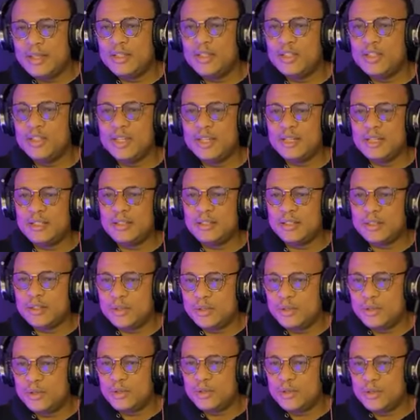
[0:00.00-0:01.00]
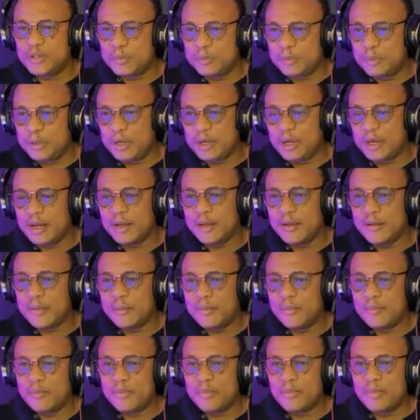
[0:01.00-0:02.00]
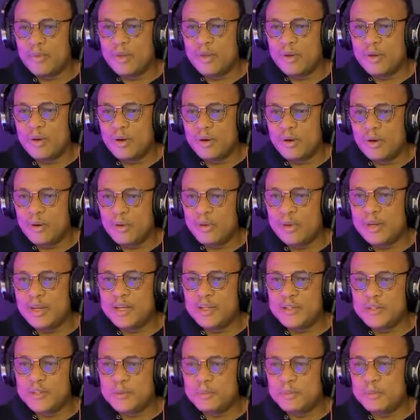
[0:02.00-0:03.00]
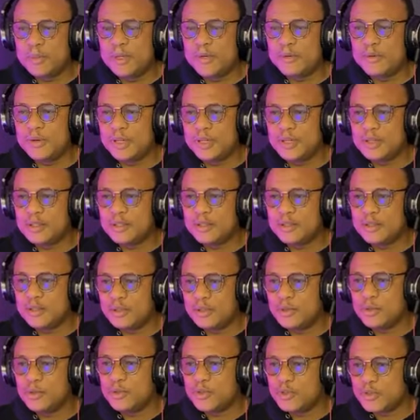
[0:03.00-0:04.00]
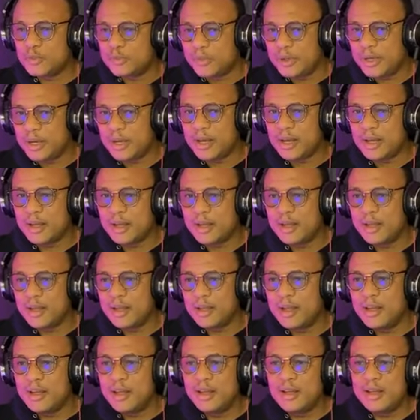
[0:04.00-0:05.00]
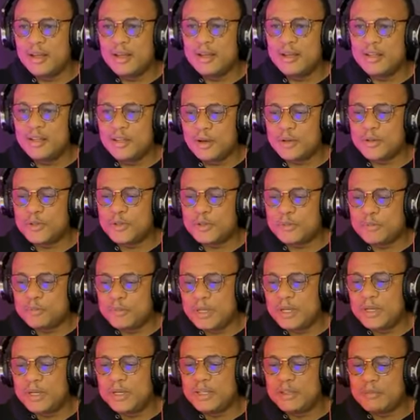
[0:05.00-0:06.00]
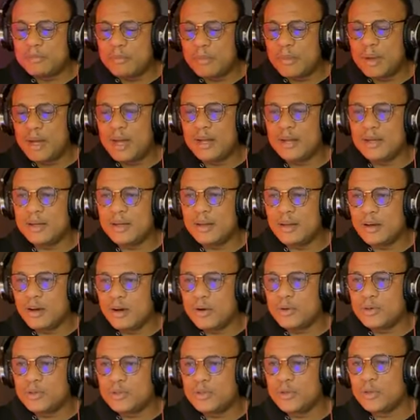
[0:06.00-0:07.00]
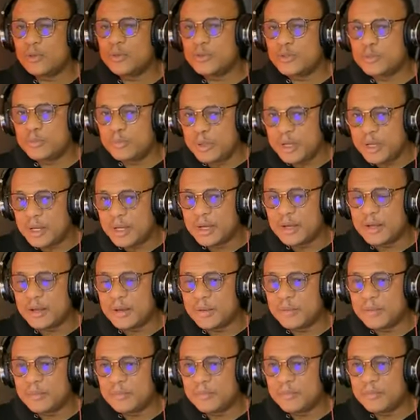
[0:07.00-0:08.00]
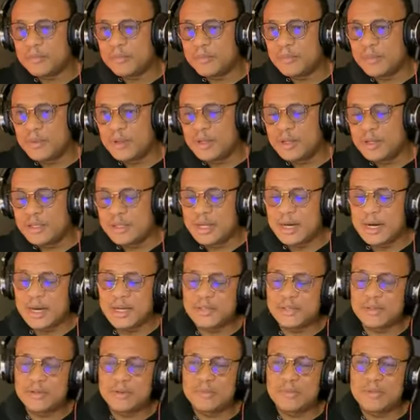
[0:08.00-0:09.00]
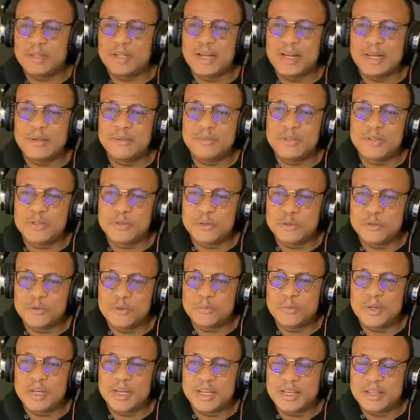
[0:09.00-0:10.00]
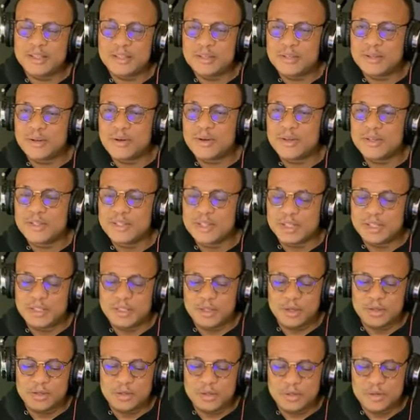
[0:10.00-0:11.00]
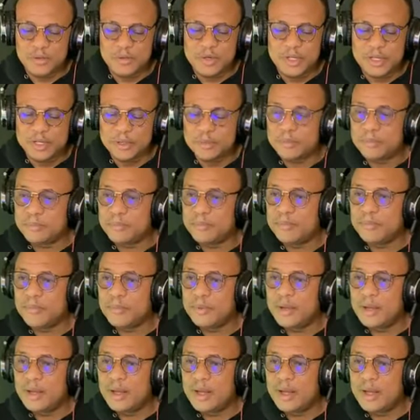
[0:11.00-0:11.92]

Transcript: Angels do speak. Holy Spirit, do speak. Your spirit man also speak. There are sometimes you speak in tongues in your dream,